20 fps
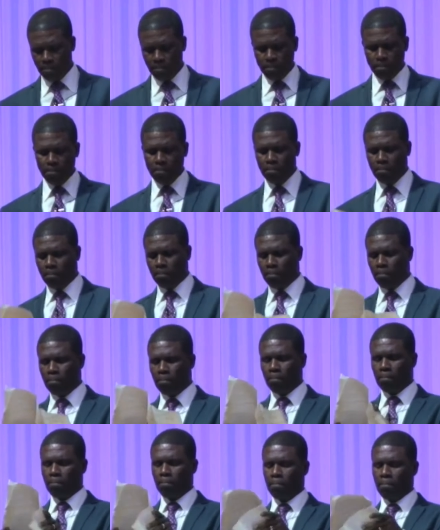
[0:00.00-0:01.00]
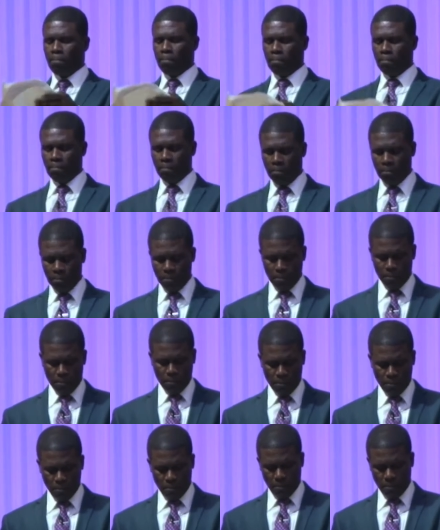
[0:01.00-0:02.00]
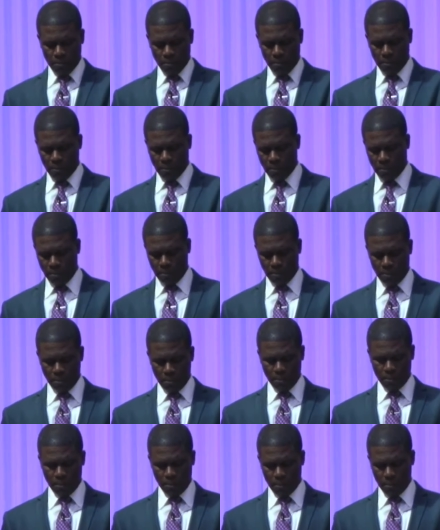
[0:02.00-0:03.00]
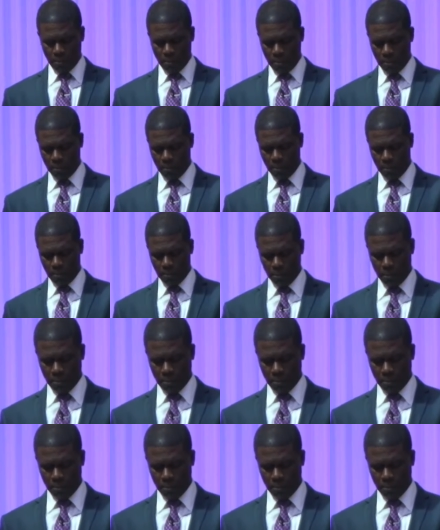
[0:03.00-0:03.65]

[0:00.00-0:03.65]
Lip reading: Nobody speaks.